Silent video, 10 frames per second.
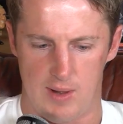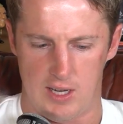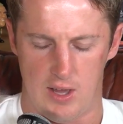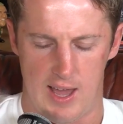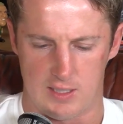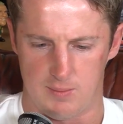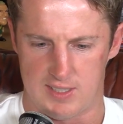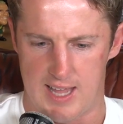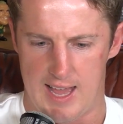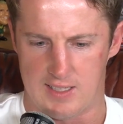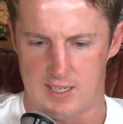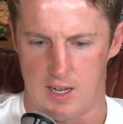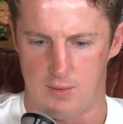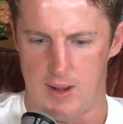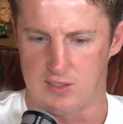Rando had some stats
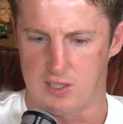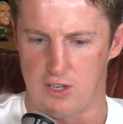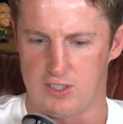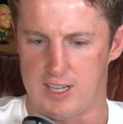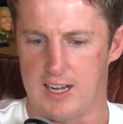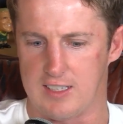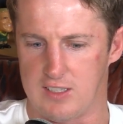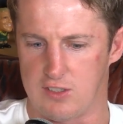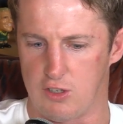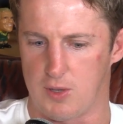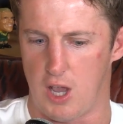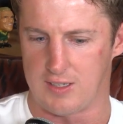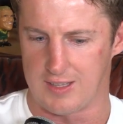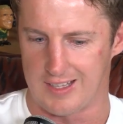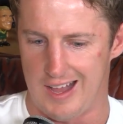around slow starters in
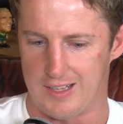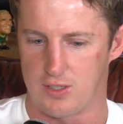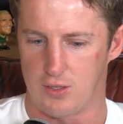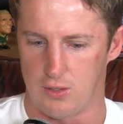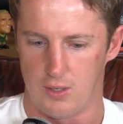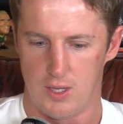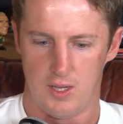Supercoach, the Guns, who